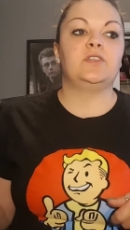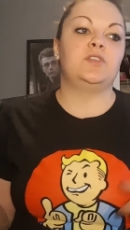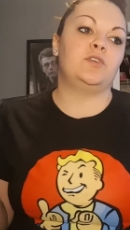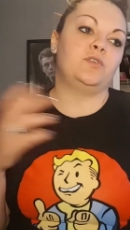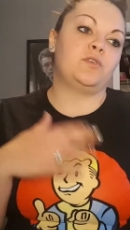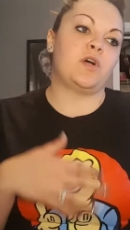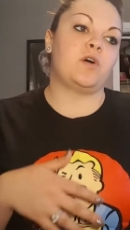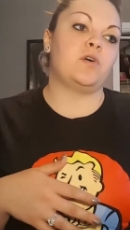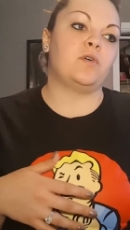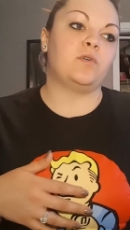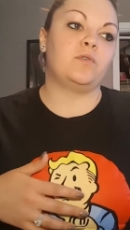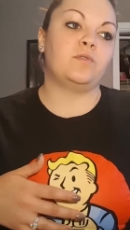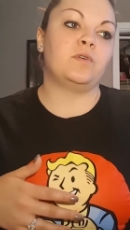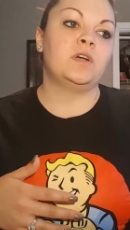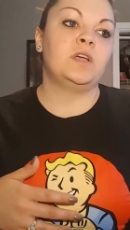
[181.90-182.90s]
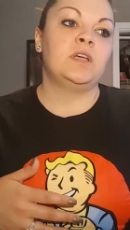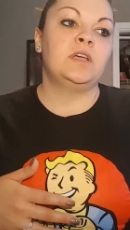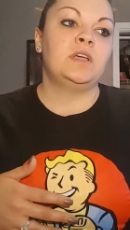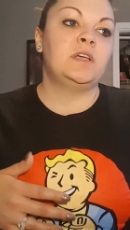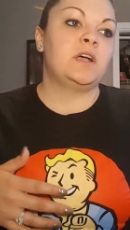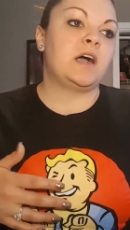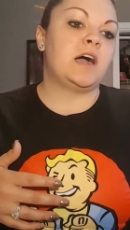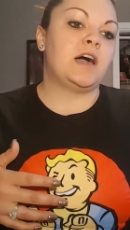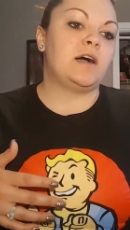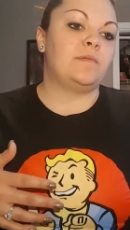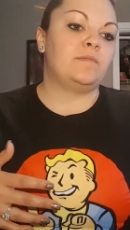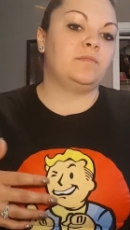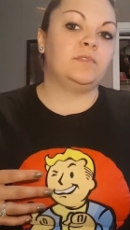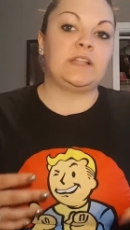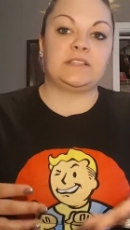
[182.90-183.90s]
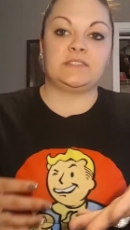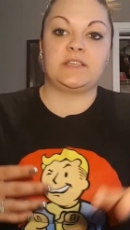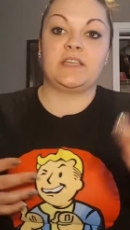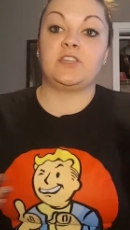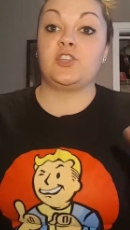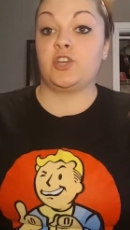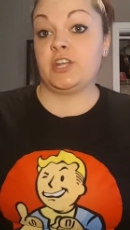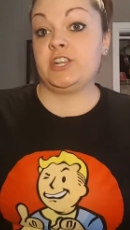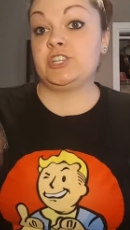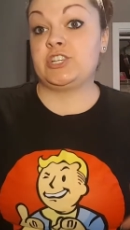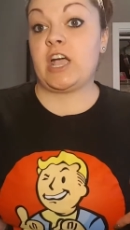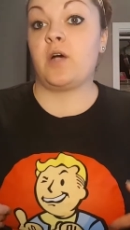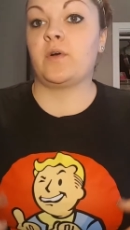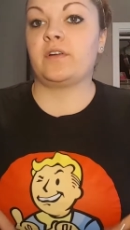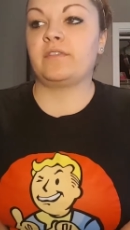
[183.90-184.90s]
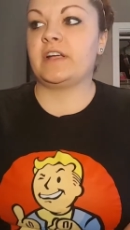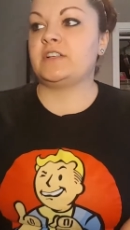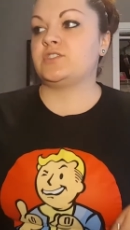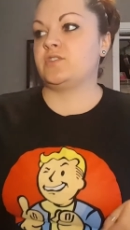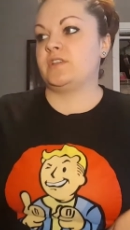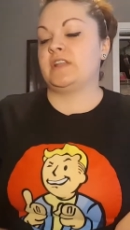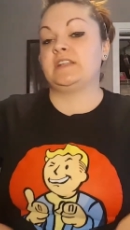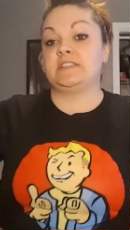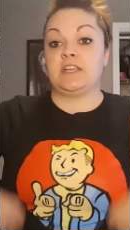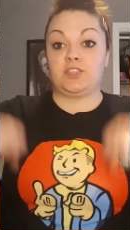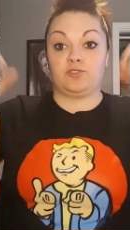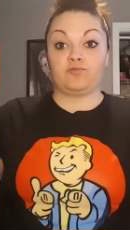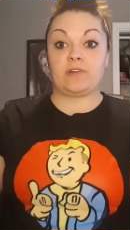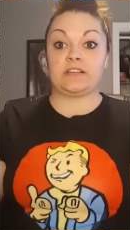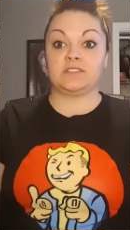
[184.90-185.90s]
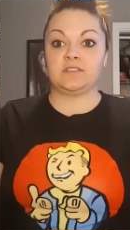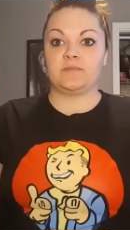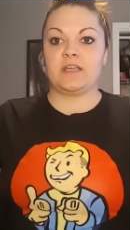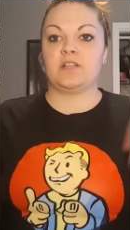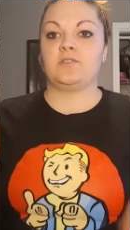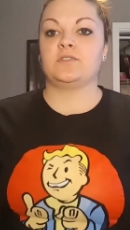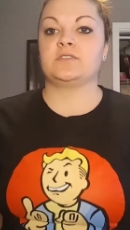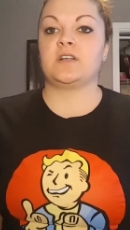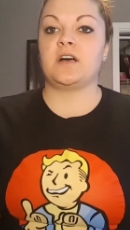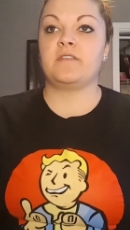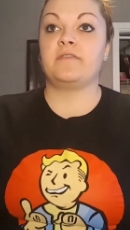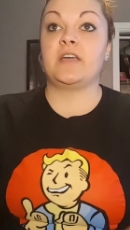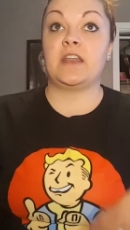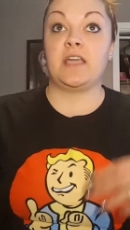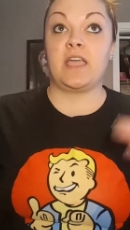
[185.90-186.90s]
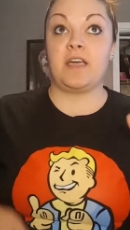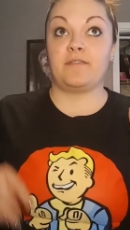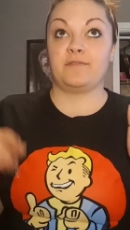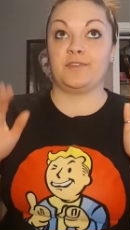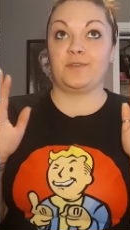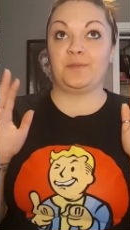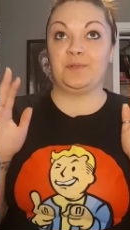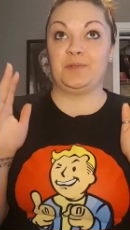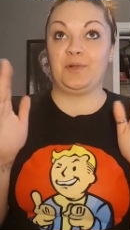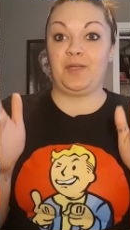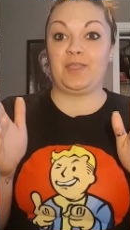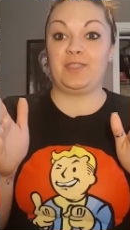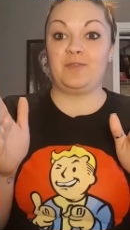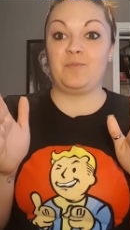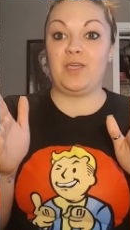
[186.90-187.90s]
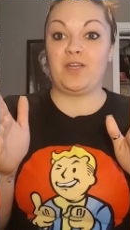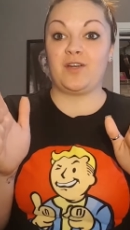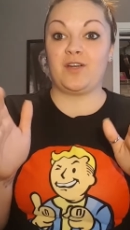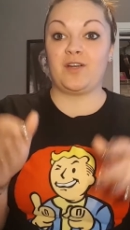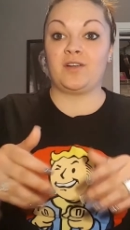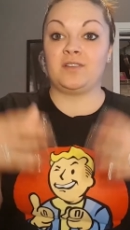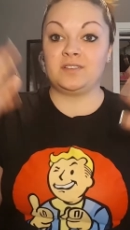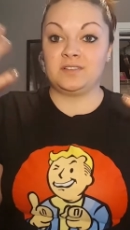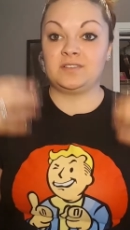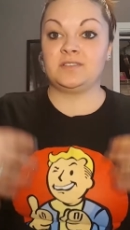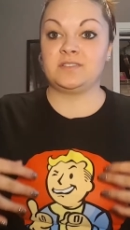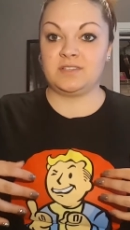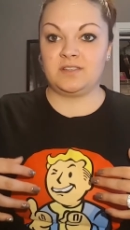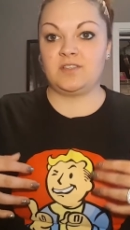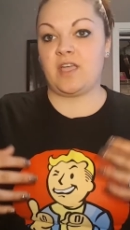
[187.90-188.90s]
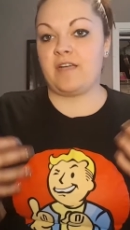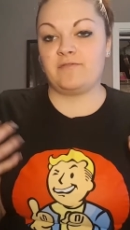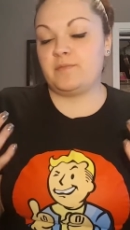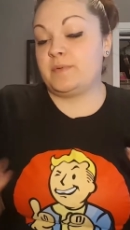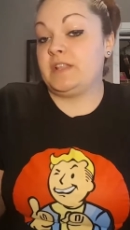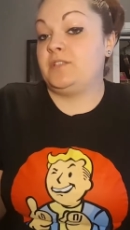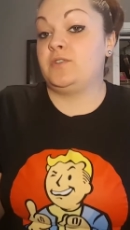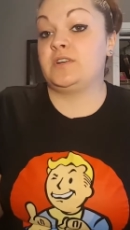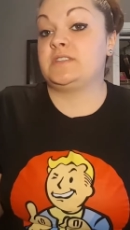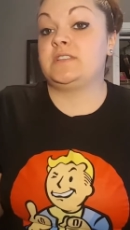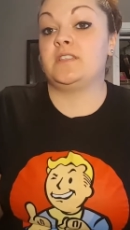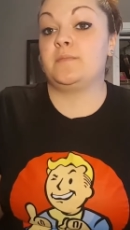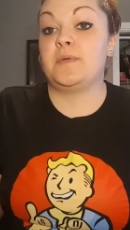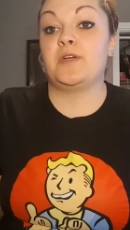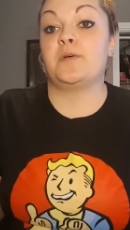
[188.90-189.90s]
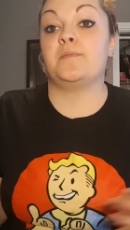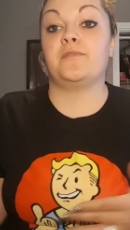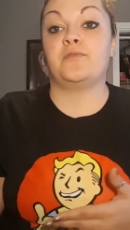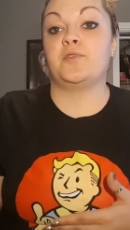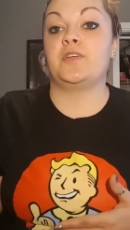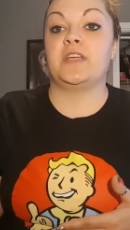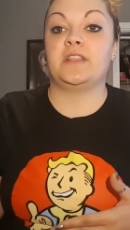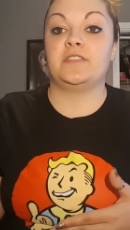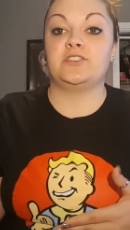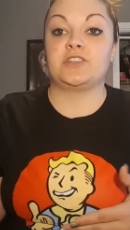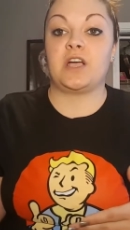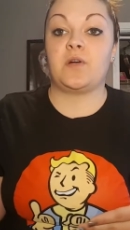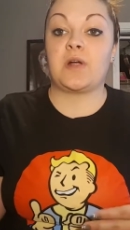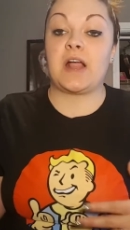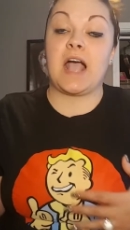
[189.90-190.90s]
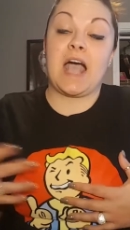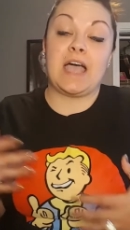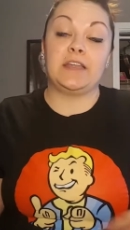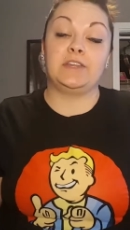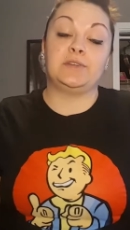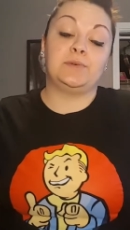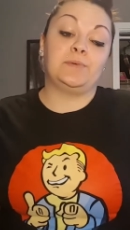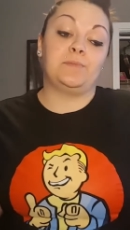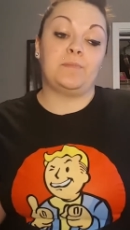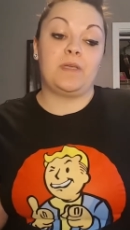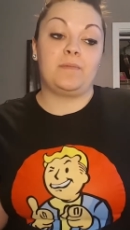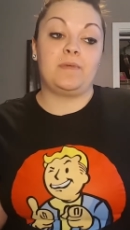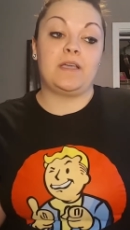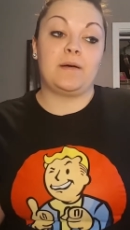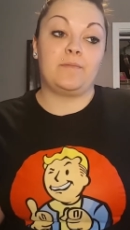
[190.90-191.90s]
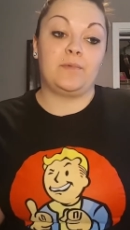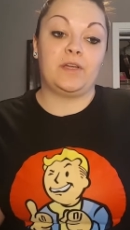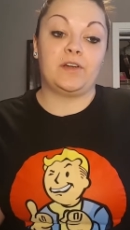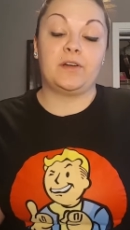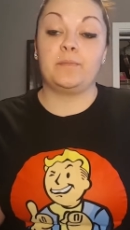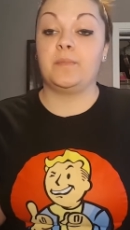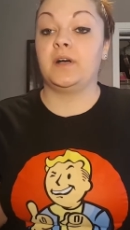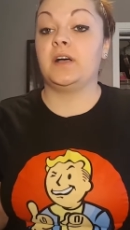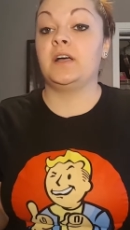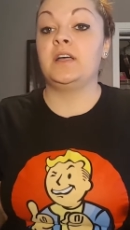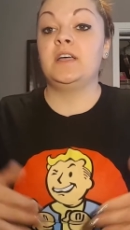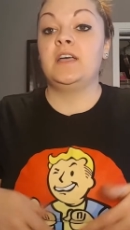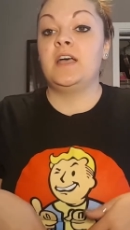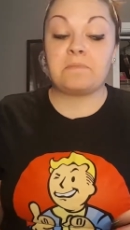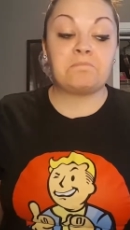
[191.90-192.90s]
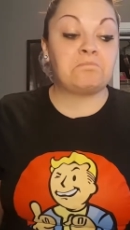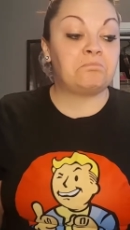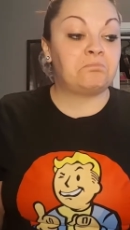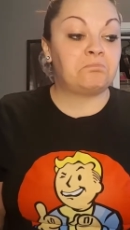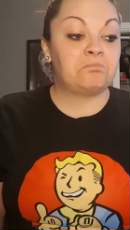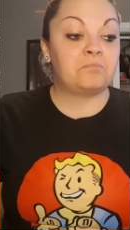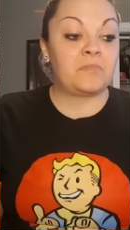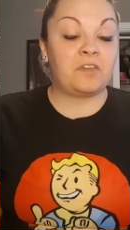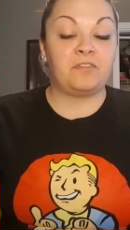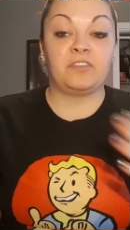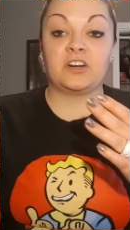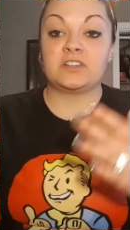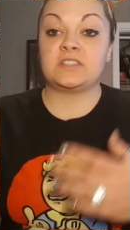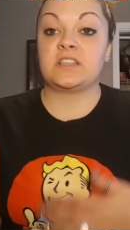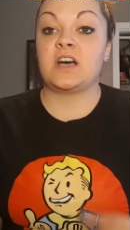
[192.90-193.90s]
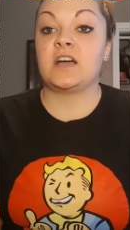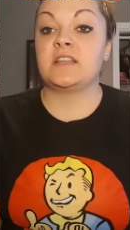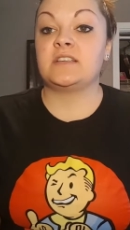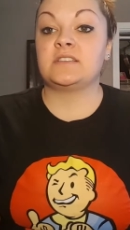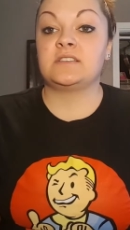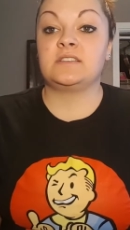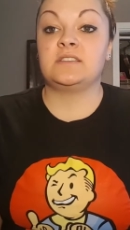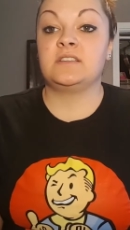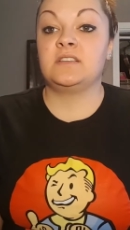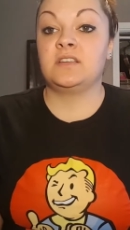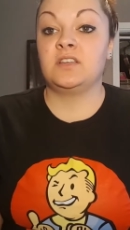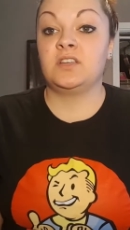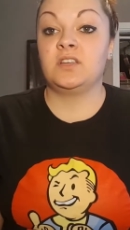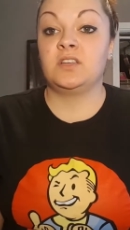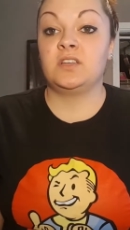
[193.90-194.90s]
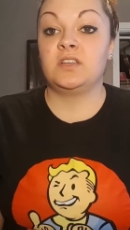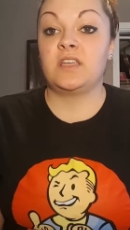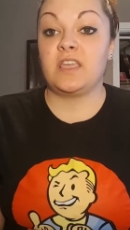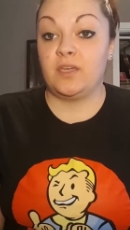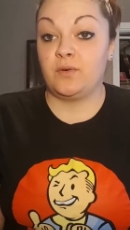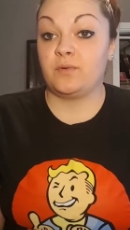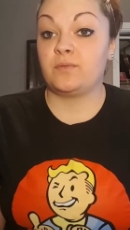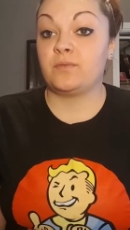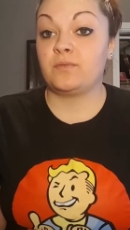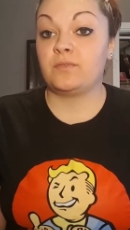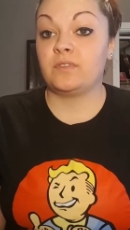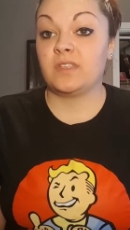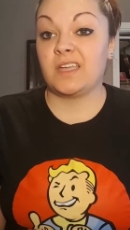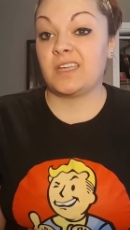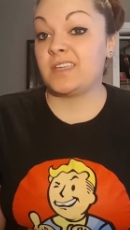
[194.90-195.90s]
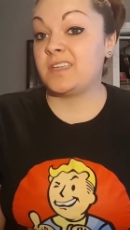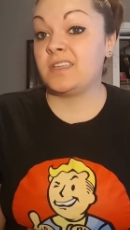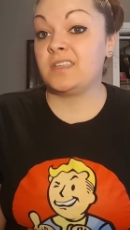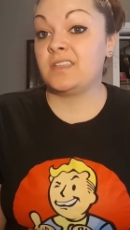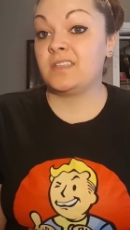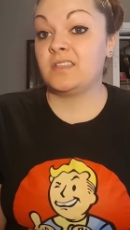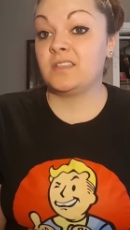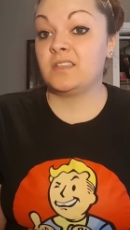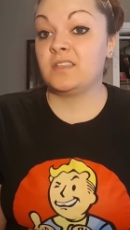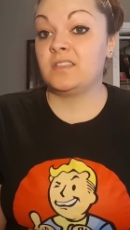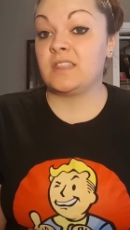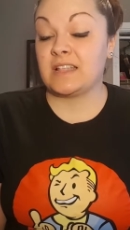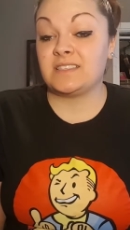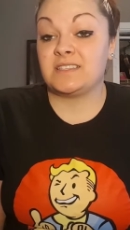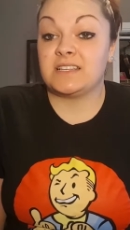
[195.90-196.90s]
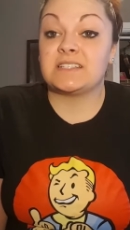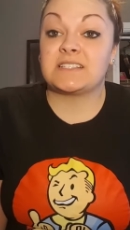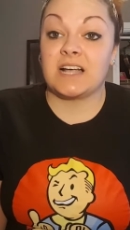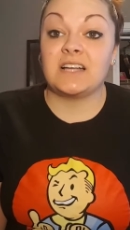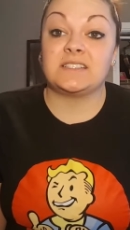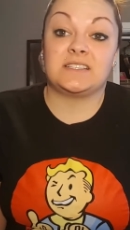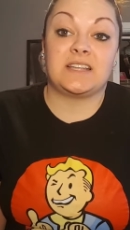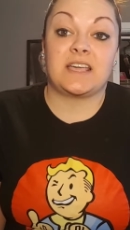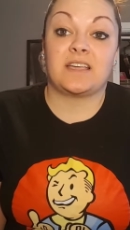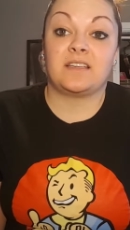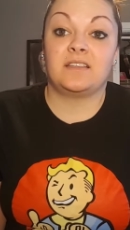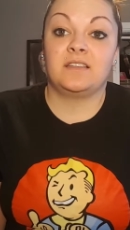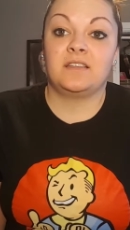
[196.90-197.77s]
you go, let's say you're gonna shower, right? So then I take the rest of my clothes off and I have to look in the mirror. Everybody looks in the mirror before you get in the shower. I do. Maybe I'm weird, but first thought is, ew. Like, that's disgusting.